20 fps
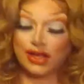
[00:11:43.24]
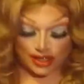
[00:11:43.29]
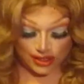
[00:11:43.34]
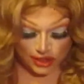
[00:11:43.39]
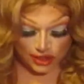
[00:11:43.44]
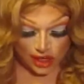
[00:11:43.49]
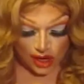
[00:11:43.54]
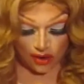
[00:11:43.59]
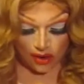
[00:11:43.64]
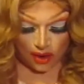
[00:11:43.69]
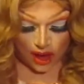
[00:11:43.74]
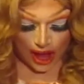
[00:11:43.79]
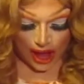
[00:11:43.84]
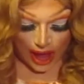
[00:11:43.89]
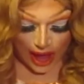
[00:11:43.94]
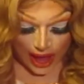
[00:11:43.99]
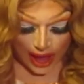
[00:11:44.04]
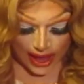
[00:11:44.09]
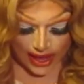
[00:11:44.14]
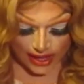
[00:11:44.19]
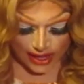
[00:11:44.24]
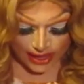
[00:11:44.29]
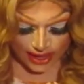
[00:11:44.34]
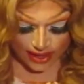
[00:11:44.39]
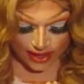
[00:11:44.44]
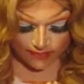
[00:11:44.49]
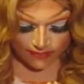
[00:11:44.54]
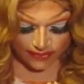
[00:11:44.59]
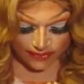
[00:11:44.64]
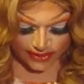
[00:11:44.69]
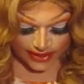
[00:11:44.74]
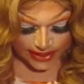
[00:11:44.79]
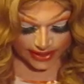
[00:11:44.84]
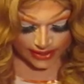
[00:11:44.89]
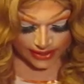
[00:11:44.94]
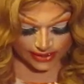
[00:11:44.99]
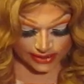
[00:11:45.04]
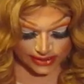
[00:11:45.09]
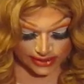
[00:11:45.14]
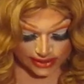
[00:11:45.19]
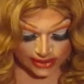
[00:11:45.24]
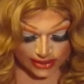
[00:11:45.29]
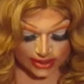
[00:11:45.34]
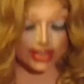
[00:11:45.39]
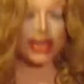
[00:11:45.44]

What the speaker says: So I give this